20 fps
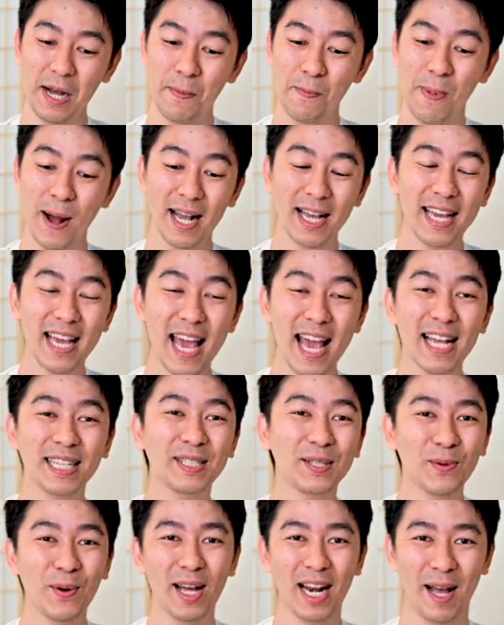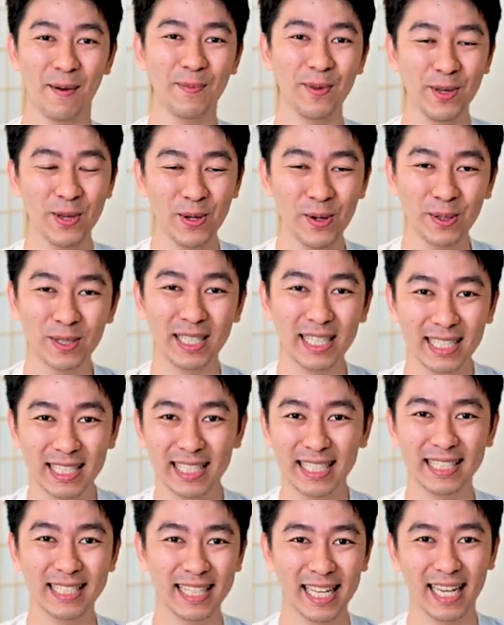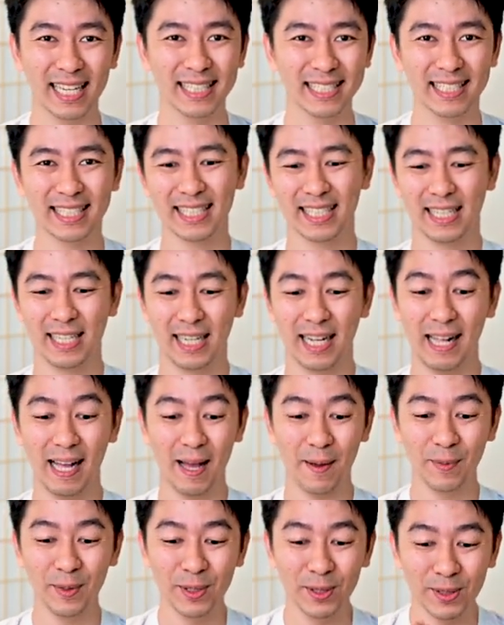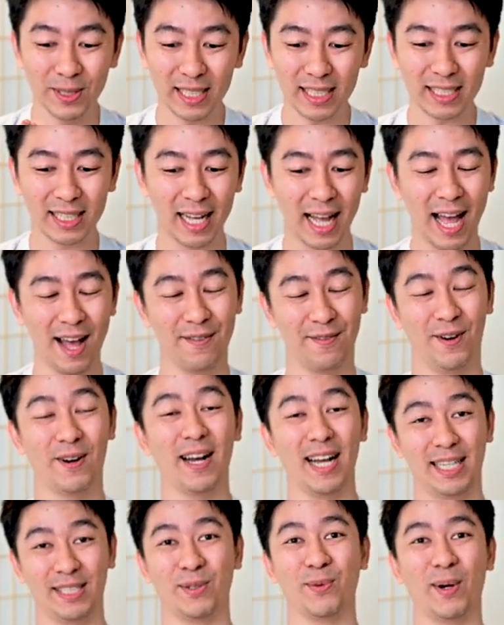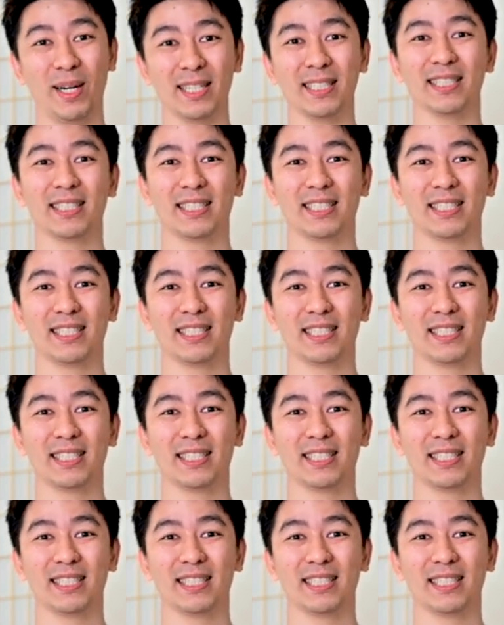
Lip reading: But guess what I'm using these days? I'm using the Havoc S1.